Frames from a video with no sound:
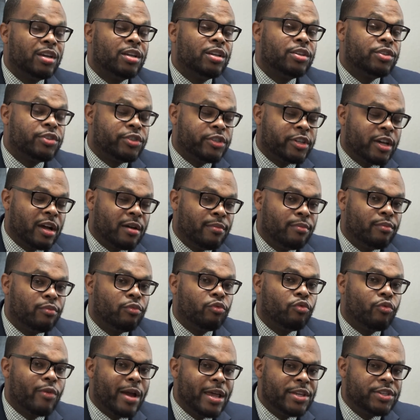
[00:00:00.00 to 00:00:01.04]
Some
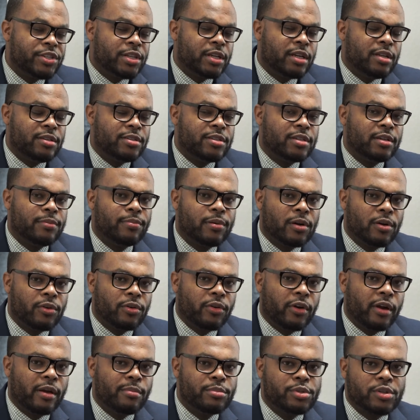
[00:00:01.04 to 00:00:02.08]
residency
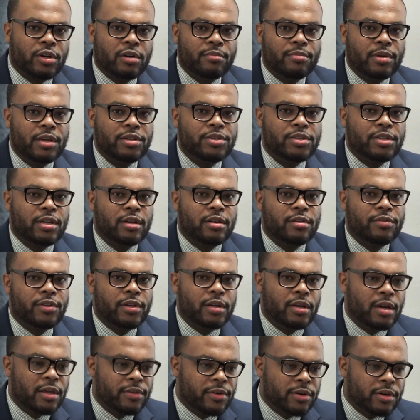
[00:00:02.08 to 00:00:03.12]
programs are busier than
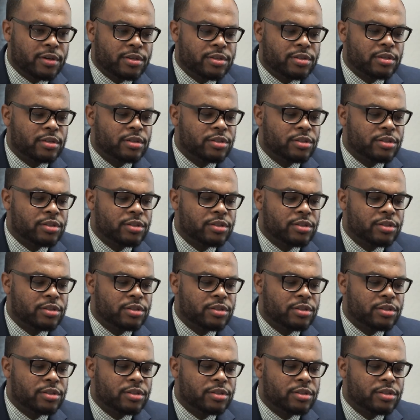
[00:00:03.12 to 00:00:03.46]
others.